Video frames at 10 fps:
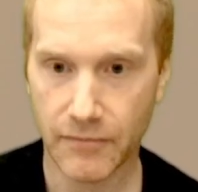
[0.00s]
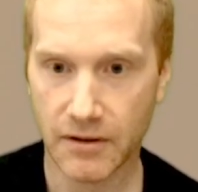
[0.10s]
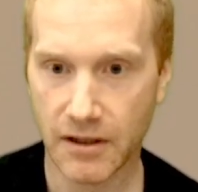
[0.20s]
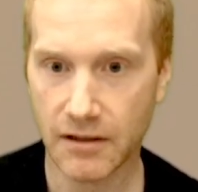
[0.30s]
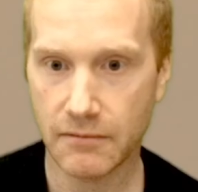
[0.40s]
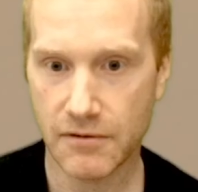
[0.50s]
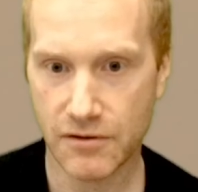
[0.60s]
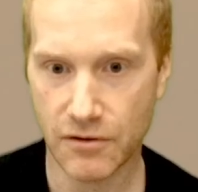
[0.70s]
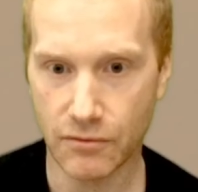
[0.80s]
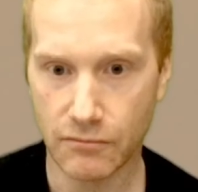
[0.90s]
Okay,
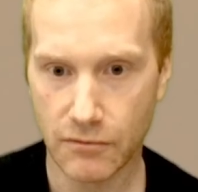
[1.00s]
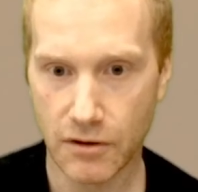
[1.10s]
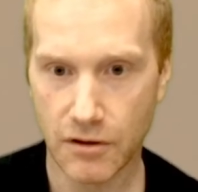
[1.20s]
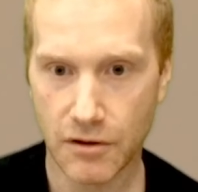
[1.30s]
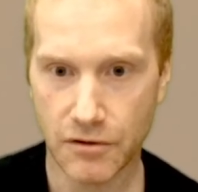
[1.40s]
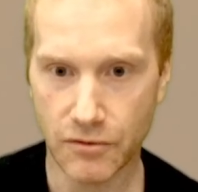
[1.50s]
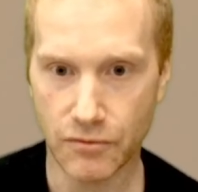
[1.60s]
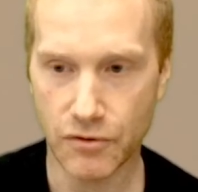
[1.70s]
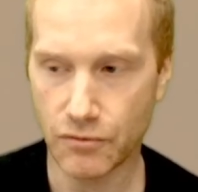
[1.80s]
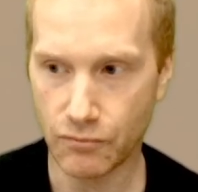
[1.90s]
so
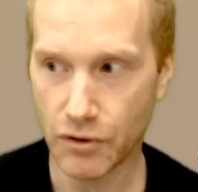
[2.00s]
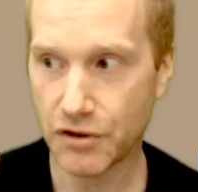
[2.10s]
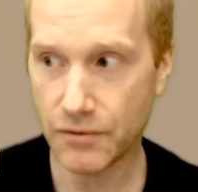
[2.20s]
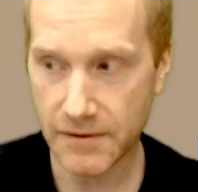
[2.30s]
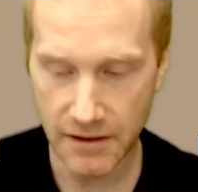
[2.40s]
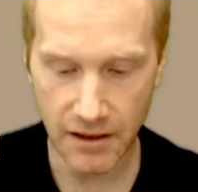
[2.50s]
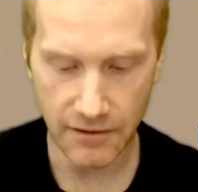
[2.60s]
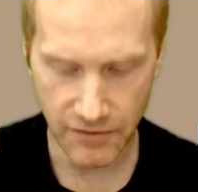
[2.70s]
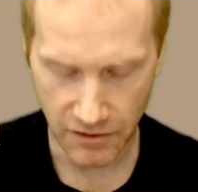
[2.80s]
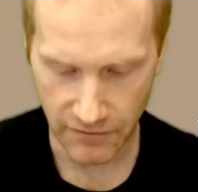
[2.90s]
what you see,
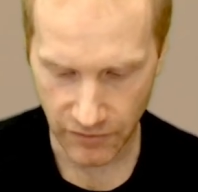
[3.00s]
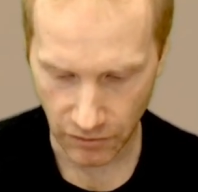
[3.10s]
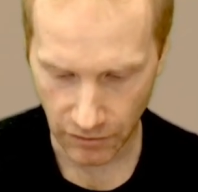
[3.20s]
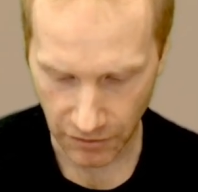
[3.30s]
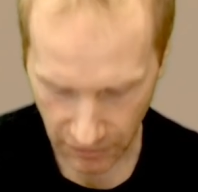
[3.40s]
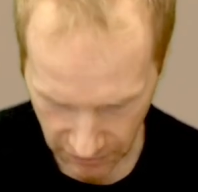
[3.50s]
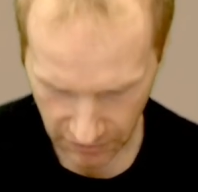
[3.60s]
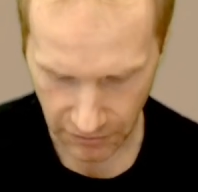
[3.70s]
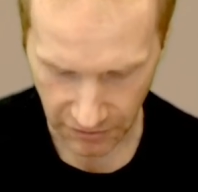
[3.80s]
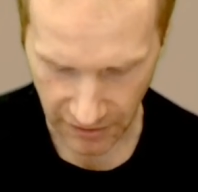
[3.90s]
if you
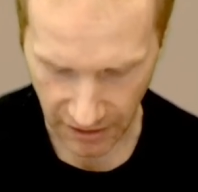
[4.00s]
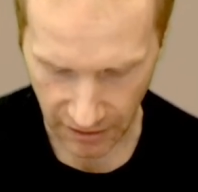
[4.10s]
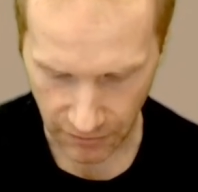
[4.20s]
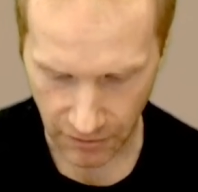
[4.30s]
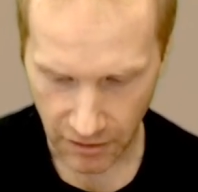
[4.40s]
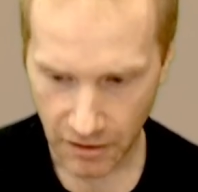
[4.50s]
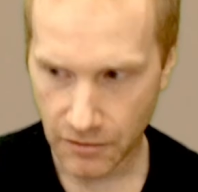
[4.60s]
look down,